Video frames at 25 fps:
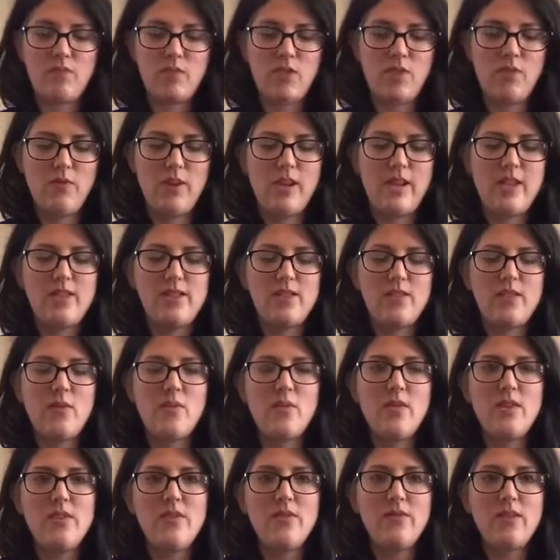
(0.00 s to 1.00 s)
right? So
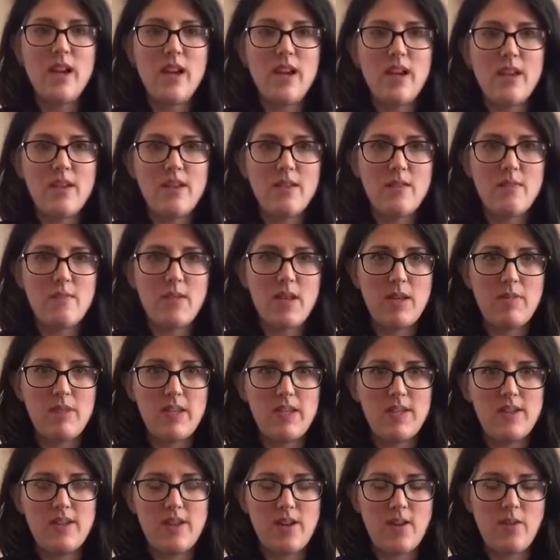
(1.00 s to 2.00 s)
once you've got
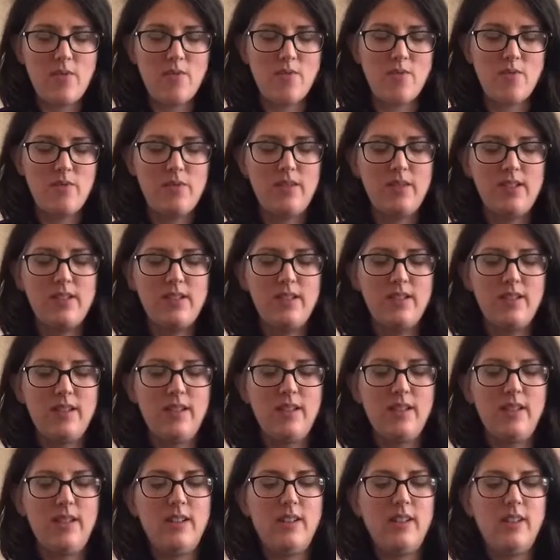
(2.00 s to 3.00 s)
baby's toes,
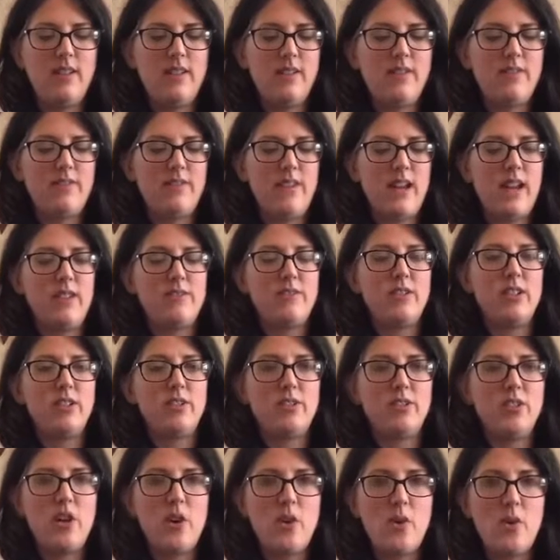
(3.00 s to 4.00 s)
5 little
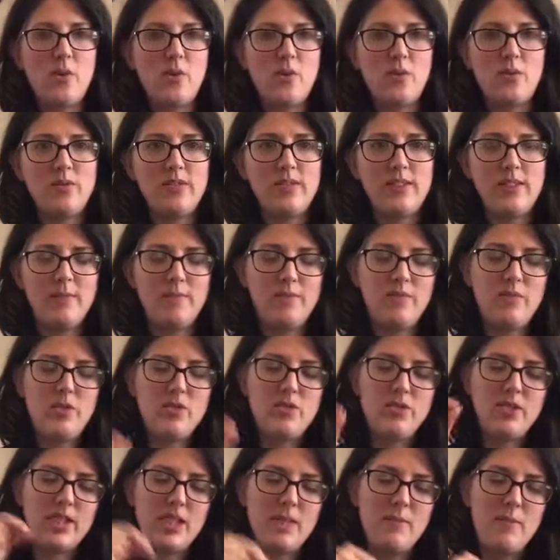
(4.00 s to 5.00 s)
toes, you're
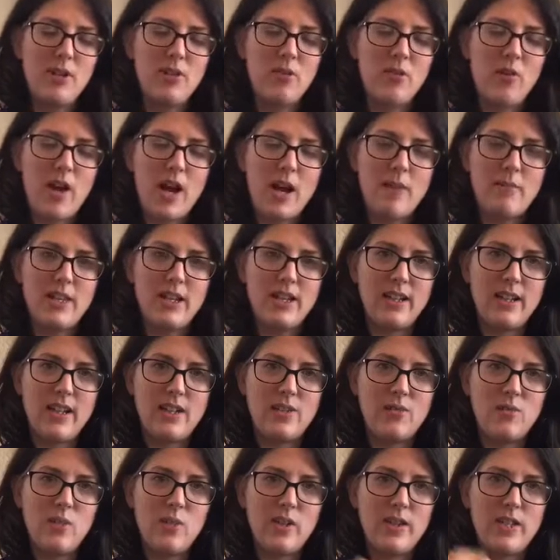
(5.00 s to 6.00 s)
just gonna be grabbing kind
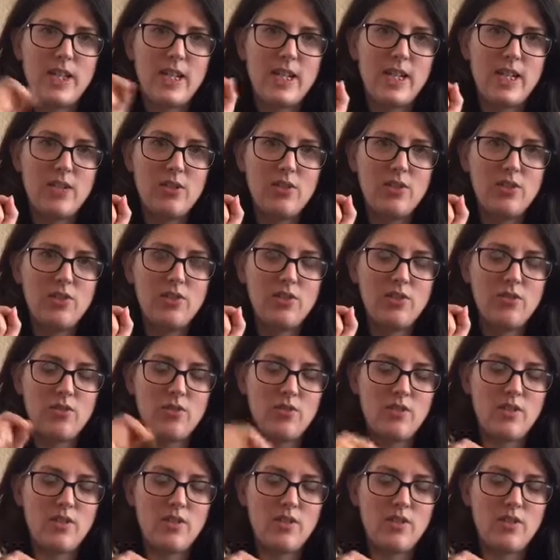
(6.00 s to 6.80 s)
of one each.